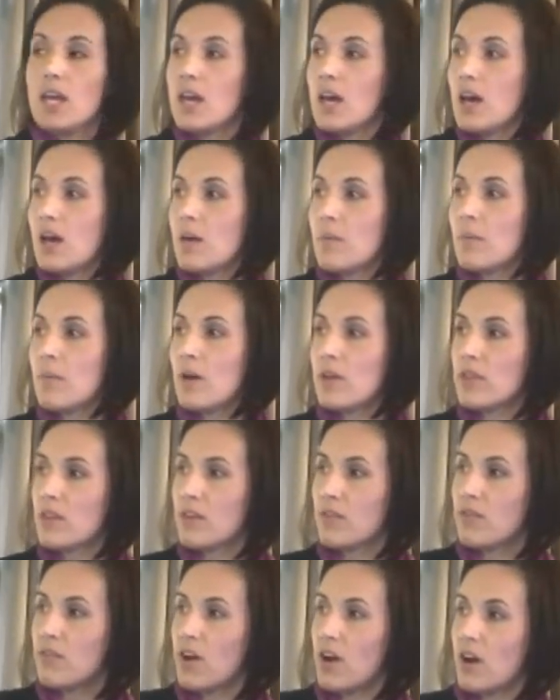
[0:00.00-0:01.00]
On
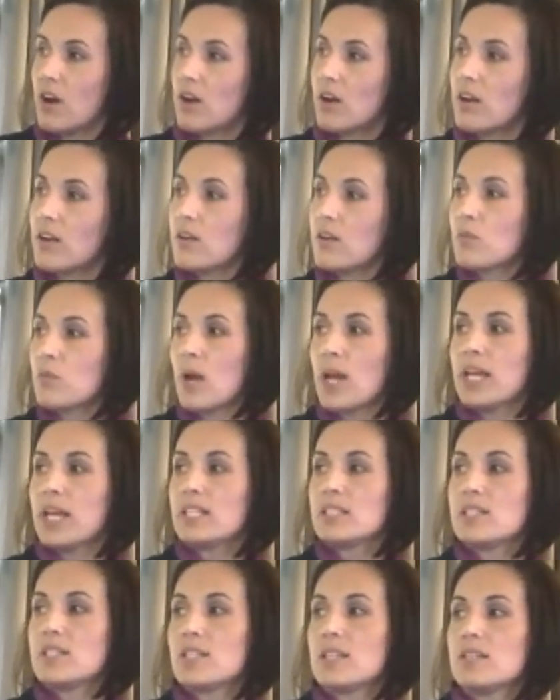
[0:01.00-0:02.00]
the far
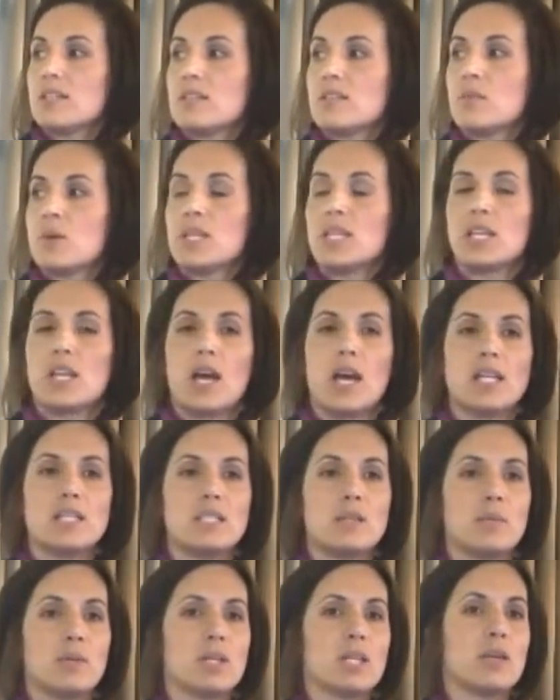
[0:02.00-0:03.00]
right is the one that I
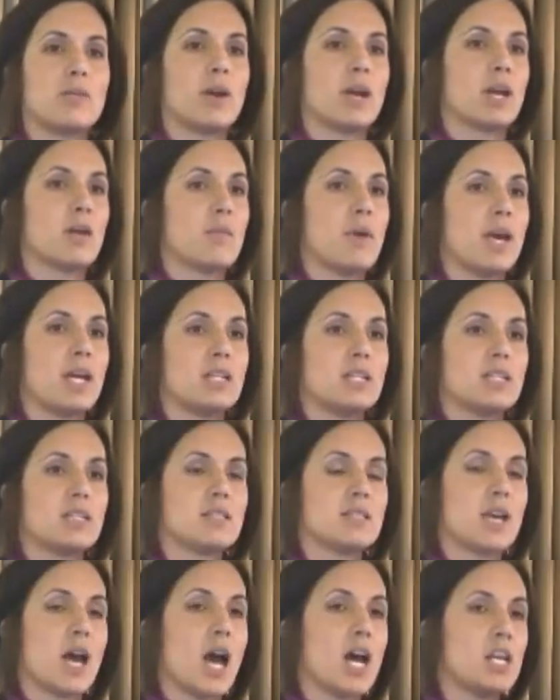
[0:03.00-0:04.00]
typically recommend.
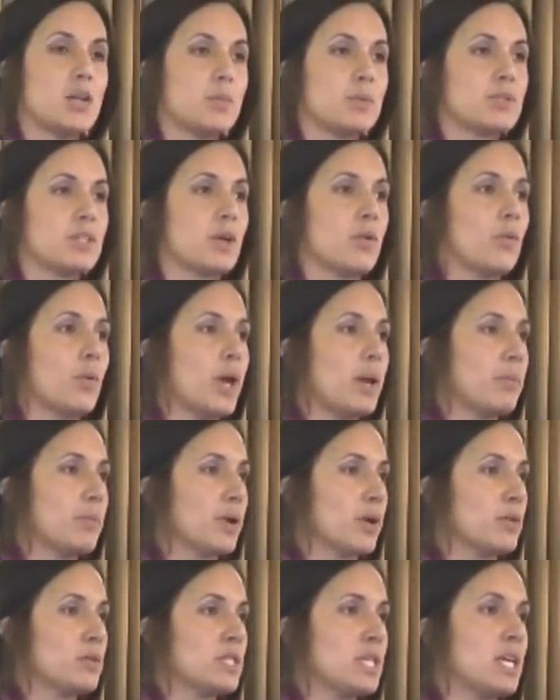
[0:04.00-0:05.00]
It's 100% whey
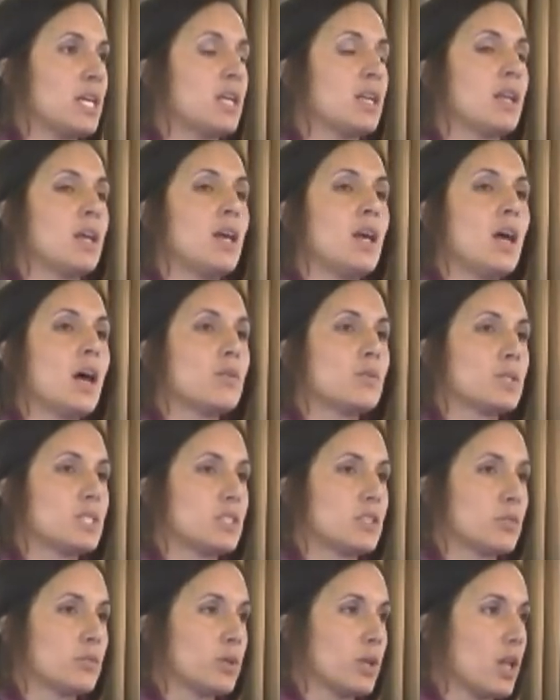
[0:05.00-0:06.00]
protein, which
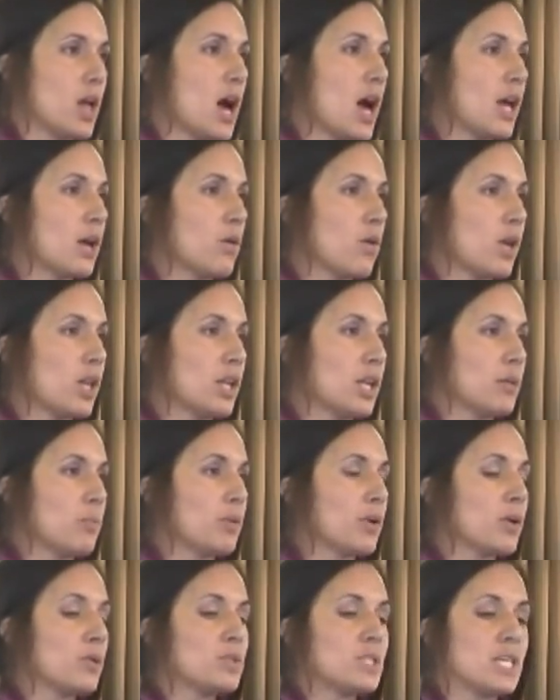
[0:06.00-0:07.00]
is a real high-quality
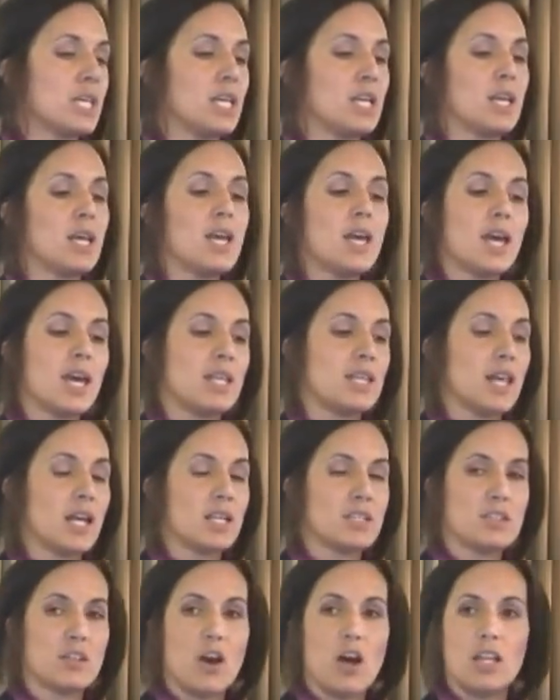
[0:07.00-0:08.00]
protein, and
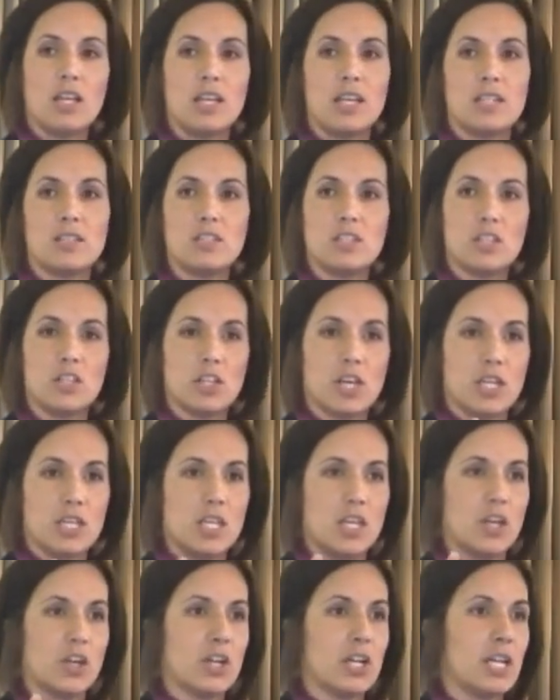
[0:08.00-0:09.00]
that's all it is. You look on
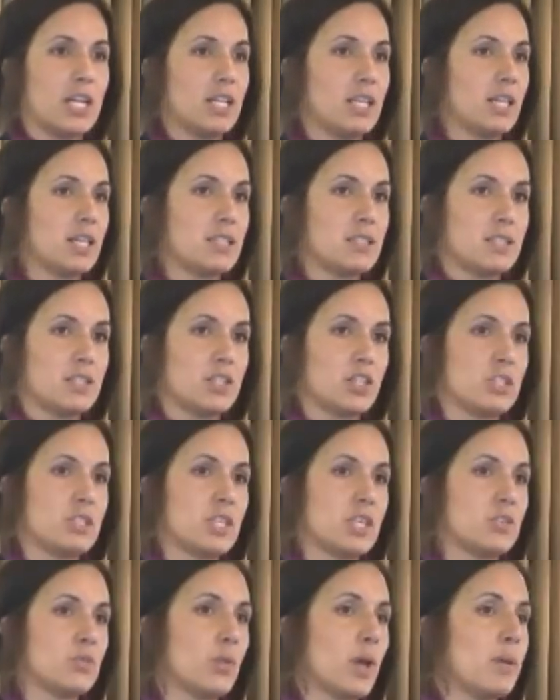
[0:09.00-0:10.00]
the ingredient list, it just
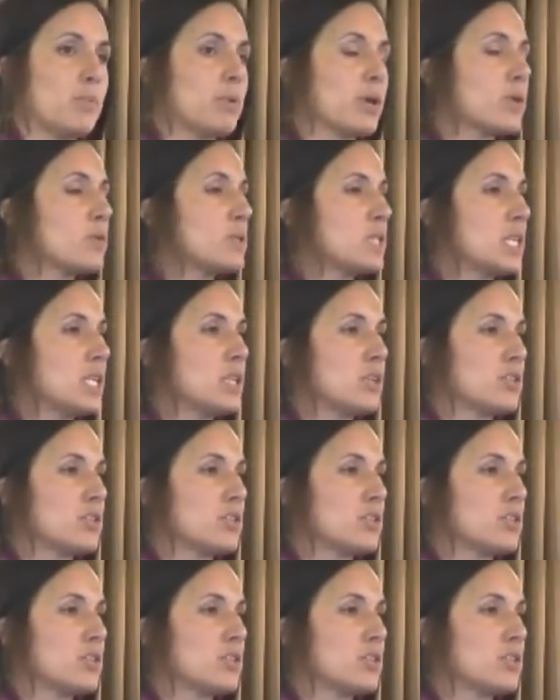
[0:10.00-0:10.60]
says whey protein.